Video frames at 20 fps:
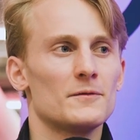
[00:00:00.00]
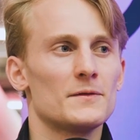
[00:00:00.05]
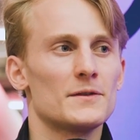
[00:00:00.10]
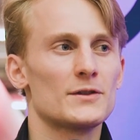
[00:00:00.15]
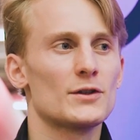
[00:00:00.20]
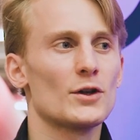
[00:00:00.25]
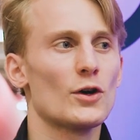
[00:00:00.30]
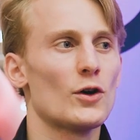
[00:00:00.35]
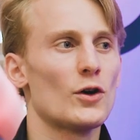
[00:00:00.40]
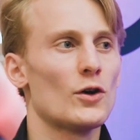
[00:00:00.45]

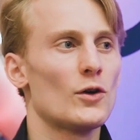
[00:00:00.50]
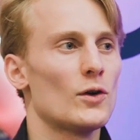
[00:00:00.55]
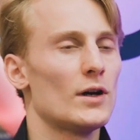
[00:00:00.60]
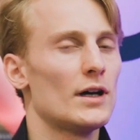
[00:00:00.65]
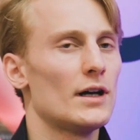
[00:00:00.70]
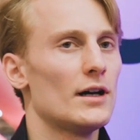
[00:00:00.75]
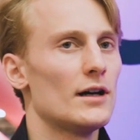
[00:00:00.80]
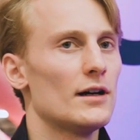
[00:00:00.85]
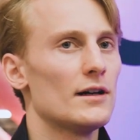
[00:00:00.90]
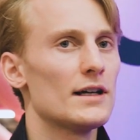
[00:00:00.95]
So
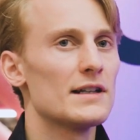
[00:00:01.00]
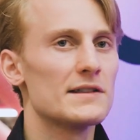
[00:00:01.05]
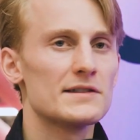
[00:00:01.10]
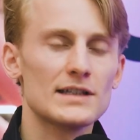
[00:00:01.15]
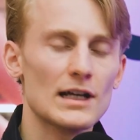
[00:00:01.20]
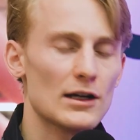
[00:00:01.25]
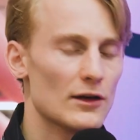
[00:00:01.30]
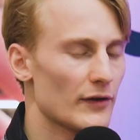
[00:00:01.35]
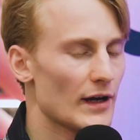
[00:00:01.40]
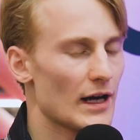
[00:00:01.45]
uh,
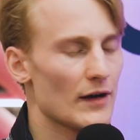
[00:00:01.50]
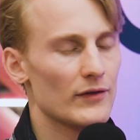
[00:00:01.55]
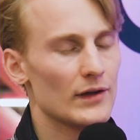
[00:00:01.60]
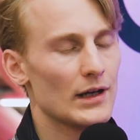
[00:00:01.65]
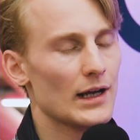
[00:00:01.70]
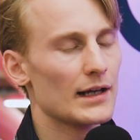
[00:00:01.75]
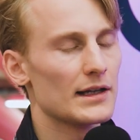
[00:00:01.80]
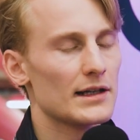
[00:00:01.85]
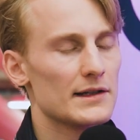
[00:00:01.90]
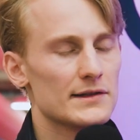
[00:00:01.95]
instead of
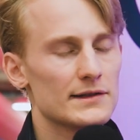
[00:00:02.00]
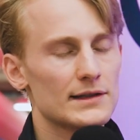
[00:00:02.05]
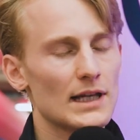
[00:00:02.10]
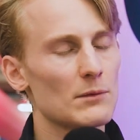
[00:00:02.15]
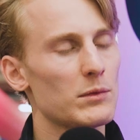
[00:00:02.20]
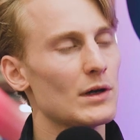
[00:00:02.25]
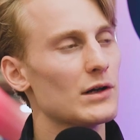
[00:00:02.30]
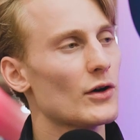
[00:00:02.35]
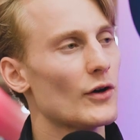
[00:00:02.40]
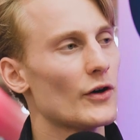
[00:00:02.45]
having like a
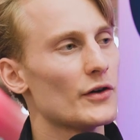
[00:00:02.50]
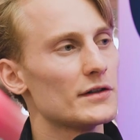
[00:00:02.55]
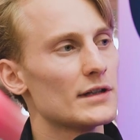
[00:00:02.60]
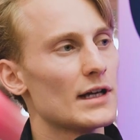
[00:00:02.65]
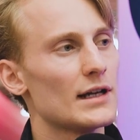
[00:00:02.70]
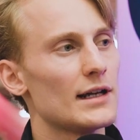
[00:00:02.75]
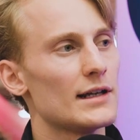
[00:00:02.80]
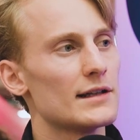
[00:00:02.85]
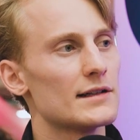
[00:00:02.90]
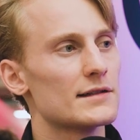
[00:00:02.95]
stablecoin
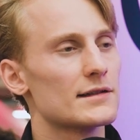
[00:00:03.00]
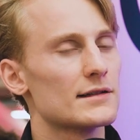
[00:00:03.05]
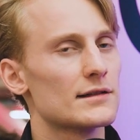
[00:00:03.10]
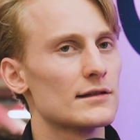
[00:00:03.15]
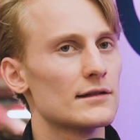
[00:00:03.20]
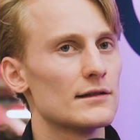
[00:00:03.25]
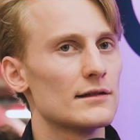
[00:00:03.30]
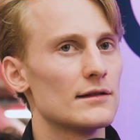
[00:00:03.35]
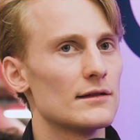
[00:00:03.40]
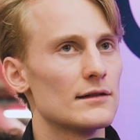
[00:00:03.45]
that
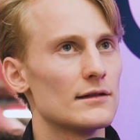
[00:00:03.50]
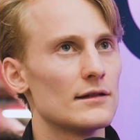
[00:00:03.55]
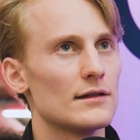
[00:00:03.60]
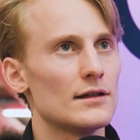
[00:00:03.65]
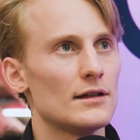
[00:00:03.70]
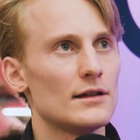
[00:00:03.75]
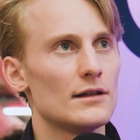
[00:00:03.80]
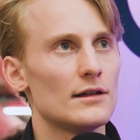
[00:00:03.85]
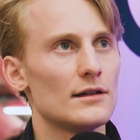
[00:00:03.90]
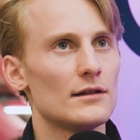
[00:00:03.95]
is
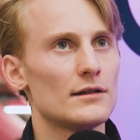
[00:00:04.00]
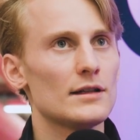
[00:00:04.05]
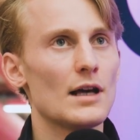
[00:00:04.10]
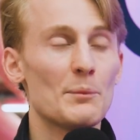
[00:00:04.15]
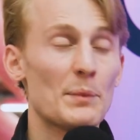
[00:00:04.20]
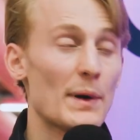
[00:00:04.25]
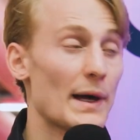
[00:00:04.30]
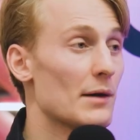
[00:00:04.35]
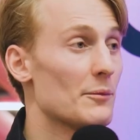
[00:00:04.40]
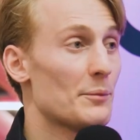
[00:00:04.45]
yeah
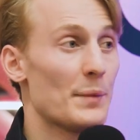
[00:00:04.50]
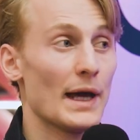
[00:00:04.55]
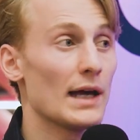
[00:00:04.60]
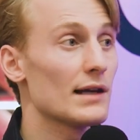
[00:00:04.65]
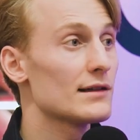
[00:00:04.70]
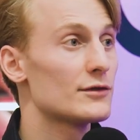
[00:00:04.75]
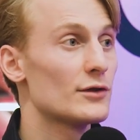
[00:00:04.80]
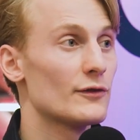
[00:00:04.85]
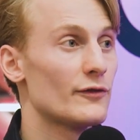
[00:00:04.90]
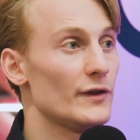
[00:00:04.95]
pe
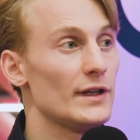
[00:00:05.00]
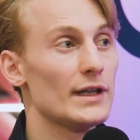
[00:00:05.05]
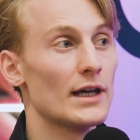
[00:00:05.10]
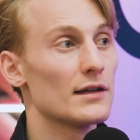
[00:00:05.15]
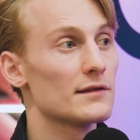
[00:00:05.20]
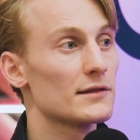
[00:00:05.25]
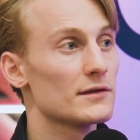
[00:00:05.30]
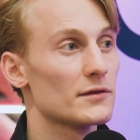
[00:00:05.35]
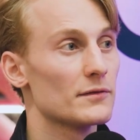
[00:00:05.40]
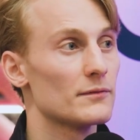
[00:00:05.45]
pegged to
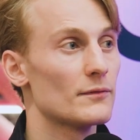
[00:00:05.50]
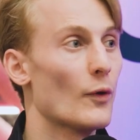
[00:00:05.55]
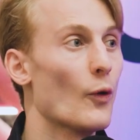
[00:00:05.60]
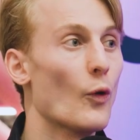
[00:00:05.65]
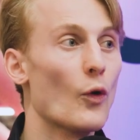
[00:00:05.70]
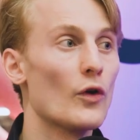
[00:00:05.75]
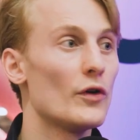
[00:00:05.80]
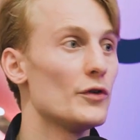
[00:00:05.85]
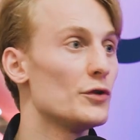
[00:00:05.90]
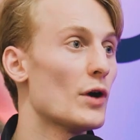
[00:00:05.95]
fiat,
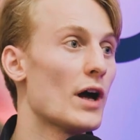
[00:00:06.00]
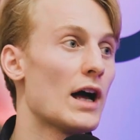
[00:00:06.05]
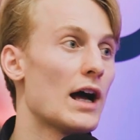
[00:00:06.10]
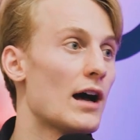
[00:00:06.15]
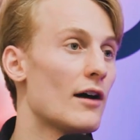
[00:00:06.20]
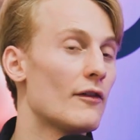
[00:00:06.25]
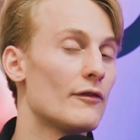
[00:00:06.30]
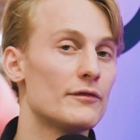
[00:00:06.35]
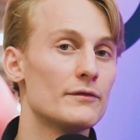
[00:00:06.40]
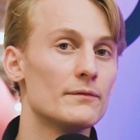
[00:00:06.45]
or you
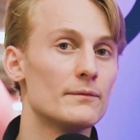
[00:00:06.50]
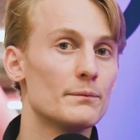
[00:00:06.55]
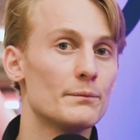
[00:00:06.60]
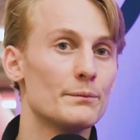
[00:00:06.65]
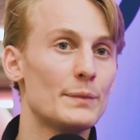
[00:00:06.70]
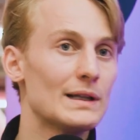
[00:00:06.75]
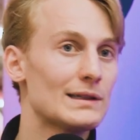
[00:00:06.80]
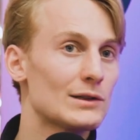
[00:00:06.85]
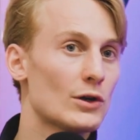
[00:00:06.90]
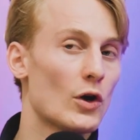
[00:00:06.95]
have
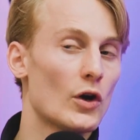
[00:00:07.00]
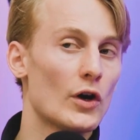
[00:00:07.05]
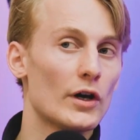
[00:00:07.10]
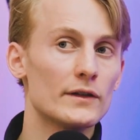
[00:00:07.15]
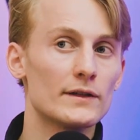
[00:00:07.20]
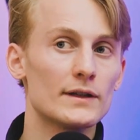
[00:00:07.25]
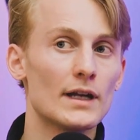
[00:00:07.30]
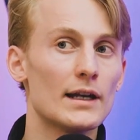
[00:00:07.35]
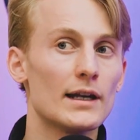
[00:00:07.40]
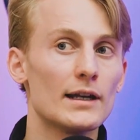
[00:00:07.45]

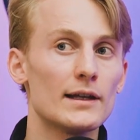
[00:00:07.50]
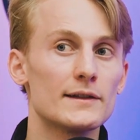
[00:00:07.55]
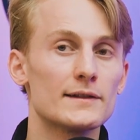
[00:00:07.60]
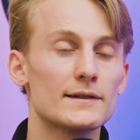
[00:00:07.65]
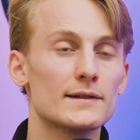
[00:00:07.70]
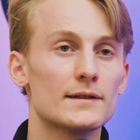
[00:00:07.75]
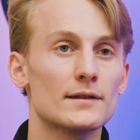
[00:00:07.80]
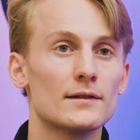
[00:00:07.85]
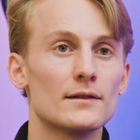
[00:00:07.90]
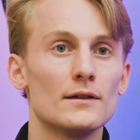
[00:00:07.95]
Bitcoin that
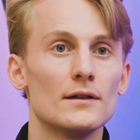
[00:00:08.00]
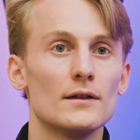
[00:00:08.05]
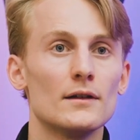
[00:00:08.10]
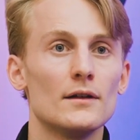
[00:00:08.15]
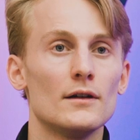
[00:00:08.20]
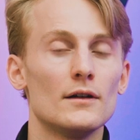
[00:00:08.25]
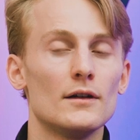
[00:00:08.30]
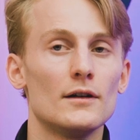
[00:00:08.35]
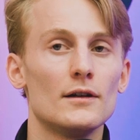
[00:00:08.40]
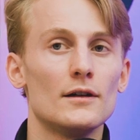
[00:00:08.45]
is
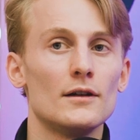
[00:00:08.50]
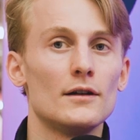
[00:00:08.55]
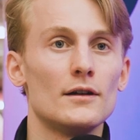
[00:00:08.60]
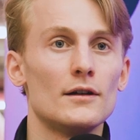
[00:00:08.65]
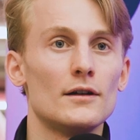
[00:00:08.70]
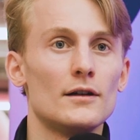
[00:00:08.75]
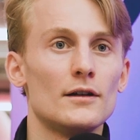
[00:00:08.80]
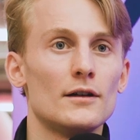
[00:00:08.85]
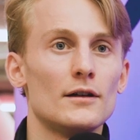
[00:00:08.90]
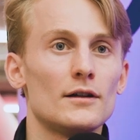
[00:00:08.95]

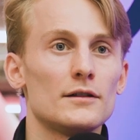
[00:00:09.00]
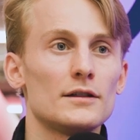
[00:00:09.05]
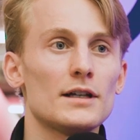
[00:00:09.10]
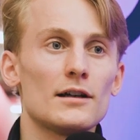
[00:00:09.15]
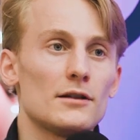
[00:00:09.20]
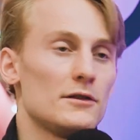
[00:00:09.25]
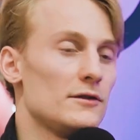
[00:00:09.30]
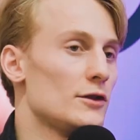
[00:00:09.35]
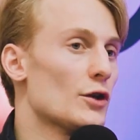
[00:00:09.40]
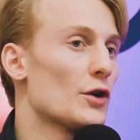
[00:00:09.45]

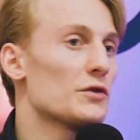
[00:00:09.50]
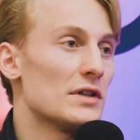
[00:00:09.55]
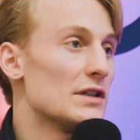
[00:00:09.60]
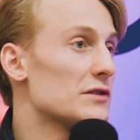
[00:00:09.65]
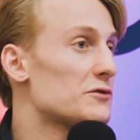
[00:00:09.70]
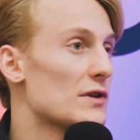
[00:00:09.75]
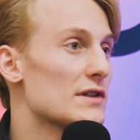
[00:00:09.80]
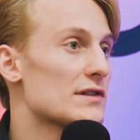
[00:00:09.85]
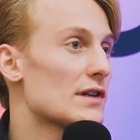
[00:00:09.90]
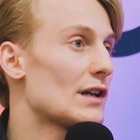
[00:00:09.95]
yeah not
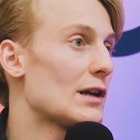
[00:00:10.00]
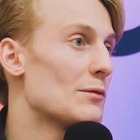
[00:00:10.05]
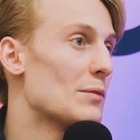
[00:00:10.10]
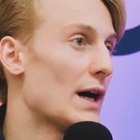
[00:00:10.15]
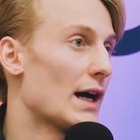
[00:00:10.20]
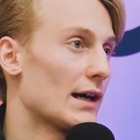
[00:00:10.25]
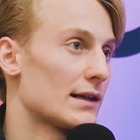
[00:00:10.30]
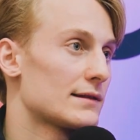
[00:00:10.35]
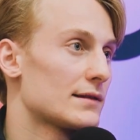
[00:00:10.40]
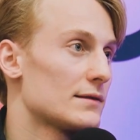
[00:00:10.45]
intrinsically
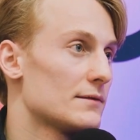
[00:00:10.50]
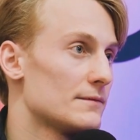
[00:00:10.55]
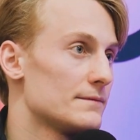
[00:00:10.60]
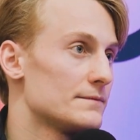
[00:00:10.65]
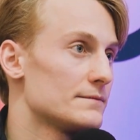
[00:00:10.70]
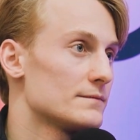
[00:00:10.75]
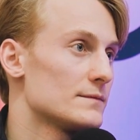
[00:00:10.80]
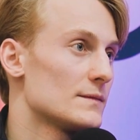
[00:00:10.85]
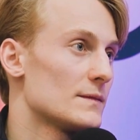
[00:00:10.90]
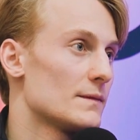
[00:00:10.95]
backed.
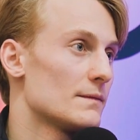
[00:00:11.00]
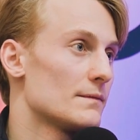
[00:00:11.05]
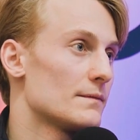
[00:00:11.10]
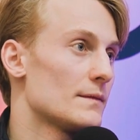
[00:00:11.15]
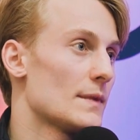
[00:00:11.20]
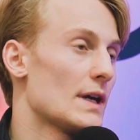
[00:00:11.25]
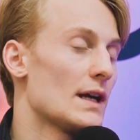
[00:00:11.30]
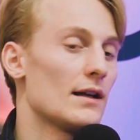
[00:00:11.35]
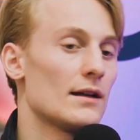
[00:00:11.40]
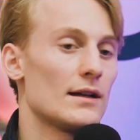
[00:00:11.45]
Mm -hmm.
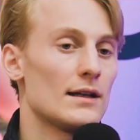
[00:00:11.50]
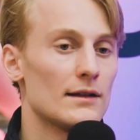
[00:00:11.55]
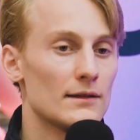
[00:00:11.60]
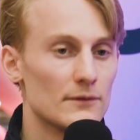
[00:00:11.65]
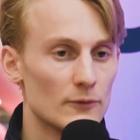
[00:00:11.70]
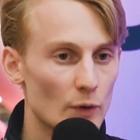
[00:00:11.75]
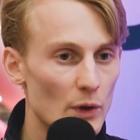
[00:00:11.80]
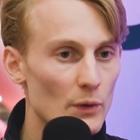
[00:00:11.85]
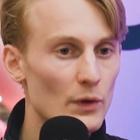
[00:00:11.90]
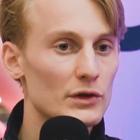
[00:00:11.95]

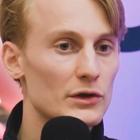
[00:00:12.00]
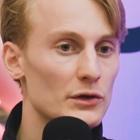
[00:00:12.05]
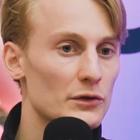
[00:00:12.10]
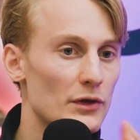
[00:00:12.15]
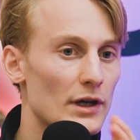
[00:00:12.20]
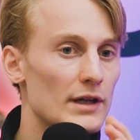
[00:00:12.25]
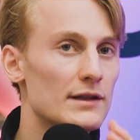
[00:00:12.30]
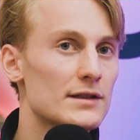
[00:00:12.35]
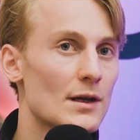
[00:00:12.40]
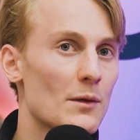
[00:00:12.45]
We want to
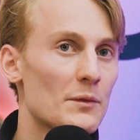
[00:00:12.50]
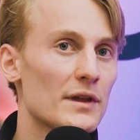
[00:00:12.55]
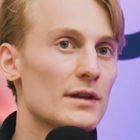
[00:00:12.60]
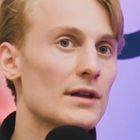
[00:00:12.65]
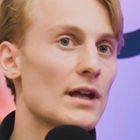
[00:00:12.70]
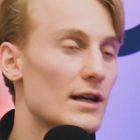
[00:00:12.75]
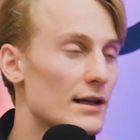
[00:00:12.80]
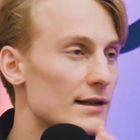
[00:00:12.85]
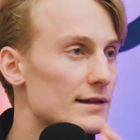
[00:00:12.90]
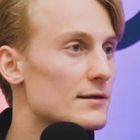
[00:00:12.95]
create
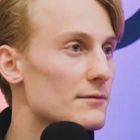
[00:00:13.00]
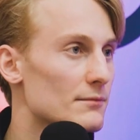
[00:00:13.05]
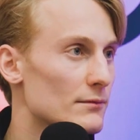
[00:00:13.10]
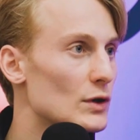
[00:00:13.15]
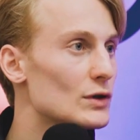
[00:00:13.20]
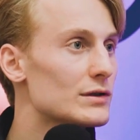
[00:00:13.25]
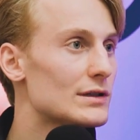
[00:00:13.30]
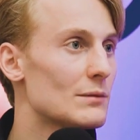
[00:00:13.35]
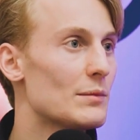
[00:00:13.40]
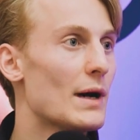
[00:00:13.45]
something that is
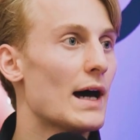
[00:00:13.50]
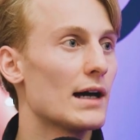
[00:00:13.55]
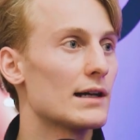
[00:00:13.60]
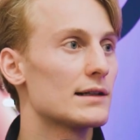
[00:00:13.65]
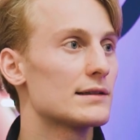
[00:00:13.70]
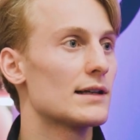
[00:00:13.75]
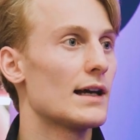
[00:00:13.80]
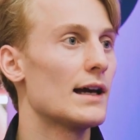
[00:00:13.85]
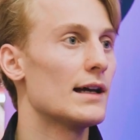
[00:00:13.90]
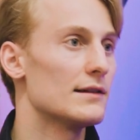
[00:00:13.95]

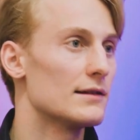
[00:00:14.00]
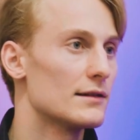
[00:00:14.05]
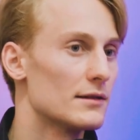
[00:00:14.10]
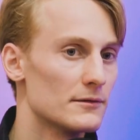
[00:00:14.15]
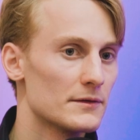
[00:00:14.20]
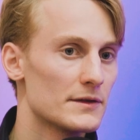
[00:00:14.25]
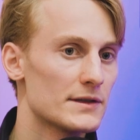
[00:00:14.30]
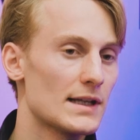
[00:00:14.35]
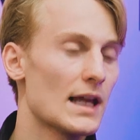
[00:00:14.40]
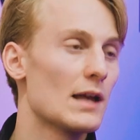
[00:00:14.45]
multi-backed and
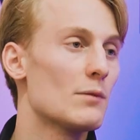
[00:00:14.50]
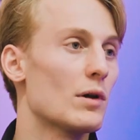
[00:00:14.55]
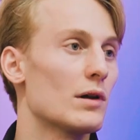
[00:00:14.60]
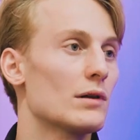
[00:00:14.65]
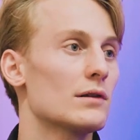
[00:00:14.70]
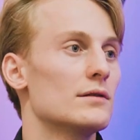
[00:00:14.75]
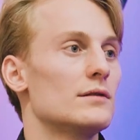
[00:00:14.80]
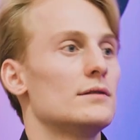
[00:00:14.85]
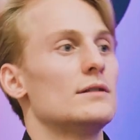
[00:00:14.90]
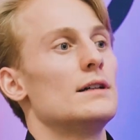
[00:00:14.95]

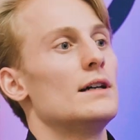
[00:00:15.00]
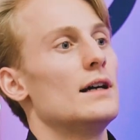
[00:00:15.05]
stable.